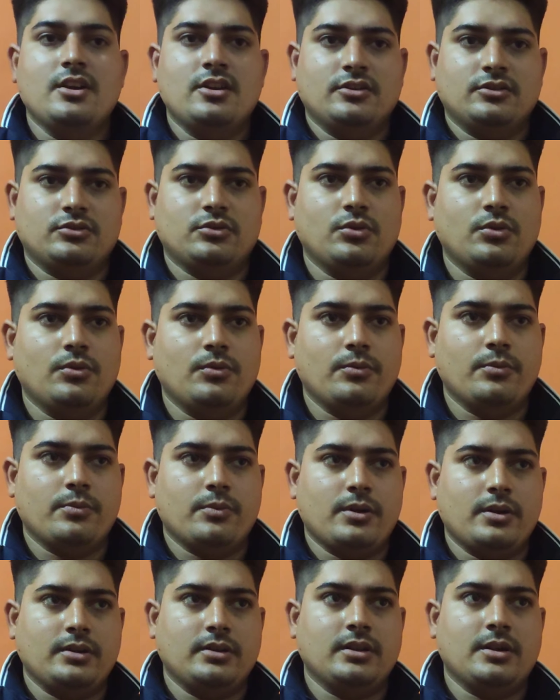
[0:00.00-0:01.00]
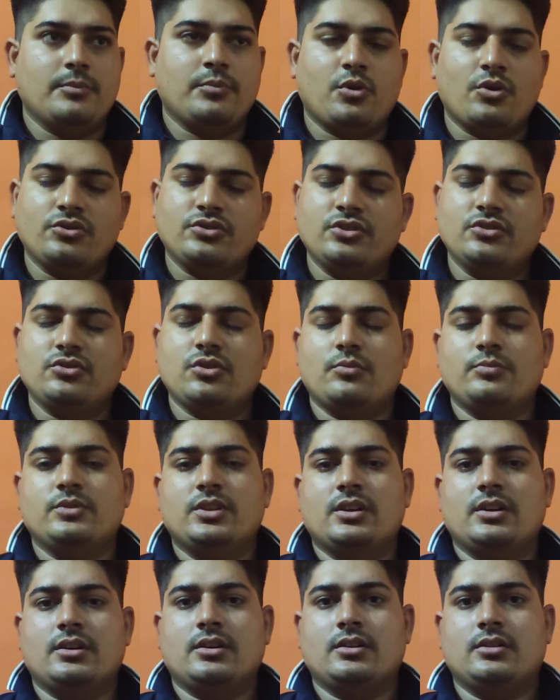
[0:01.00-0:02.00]
So in the process of
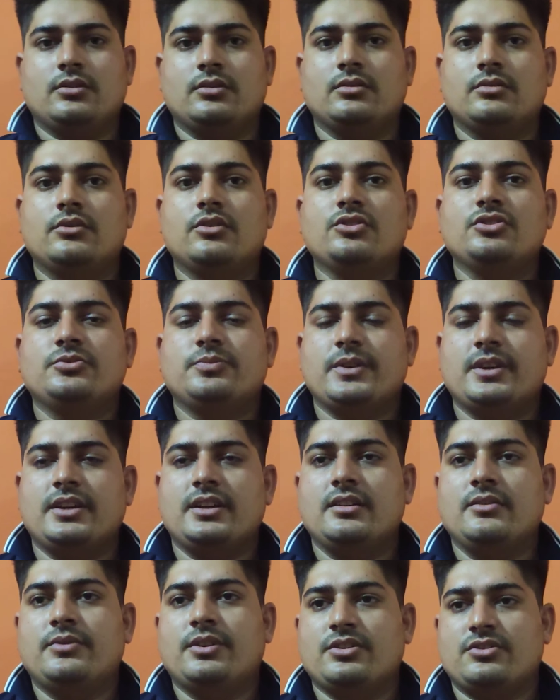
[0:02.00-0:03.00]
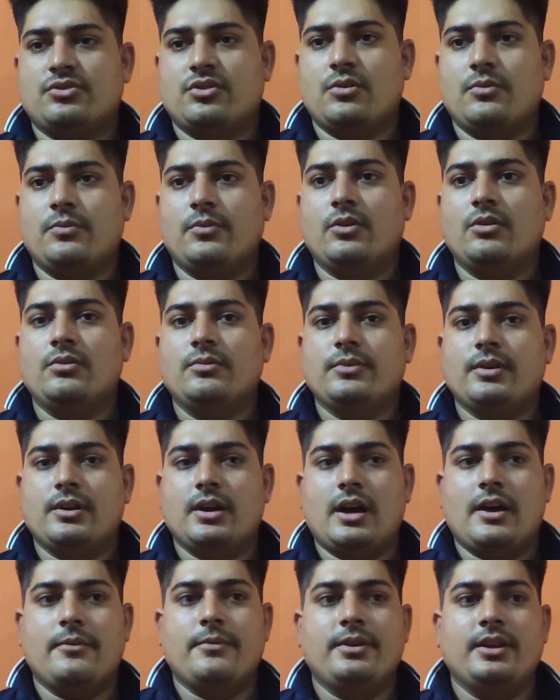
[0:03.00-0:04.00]
the gauze packing, first of all
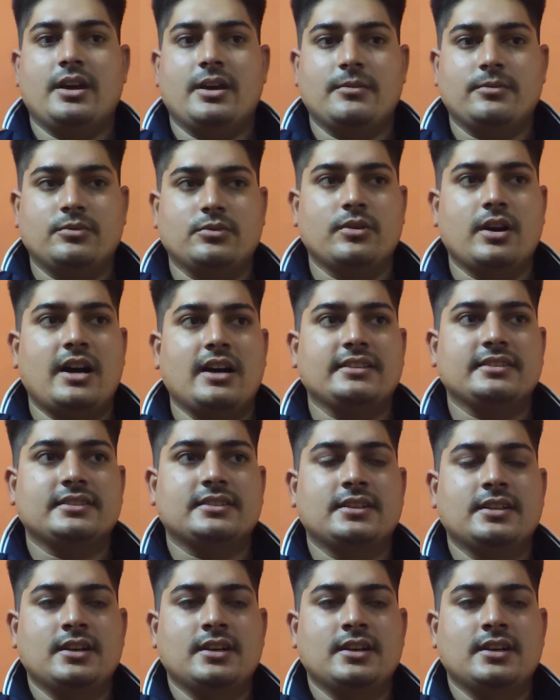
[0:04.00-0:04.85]
we have to ask